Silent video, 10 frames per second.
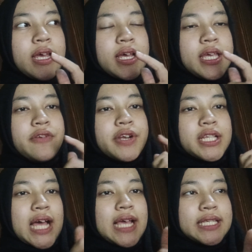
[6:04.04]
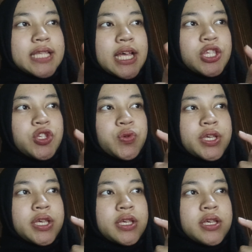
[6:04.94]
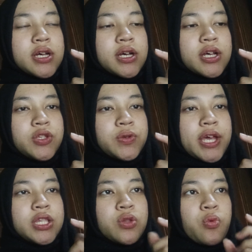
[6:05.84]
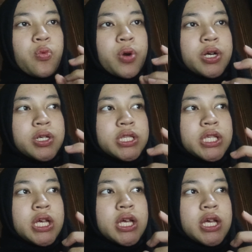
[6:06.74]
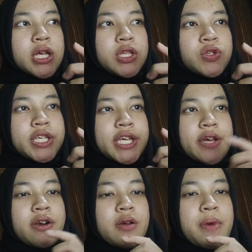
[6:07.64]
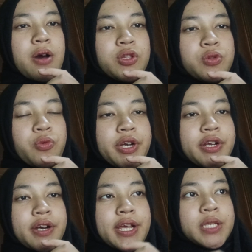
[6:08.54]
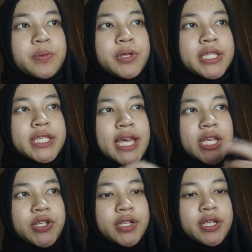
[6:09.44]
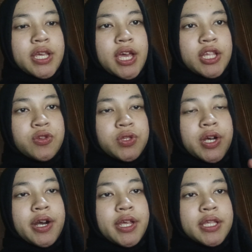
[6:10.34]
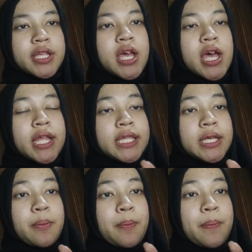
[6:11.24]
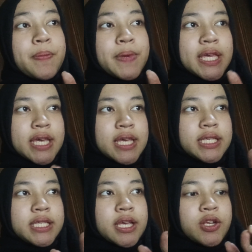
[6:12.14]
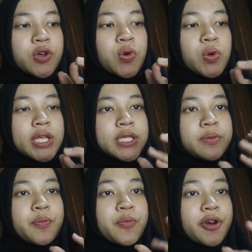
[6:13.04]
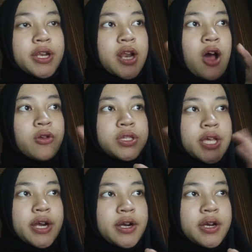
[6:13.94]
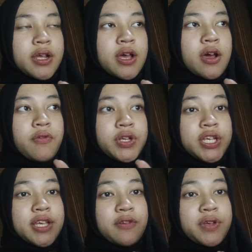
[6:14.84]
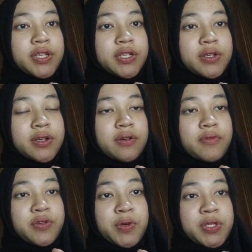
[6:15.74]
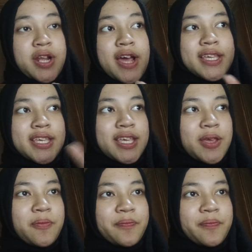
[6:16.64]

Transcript: He realized that to get the world to care about worker exploitation, he had to target the biggest and coolest brand out there, which was Nike.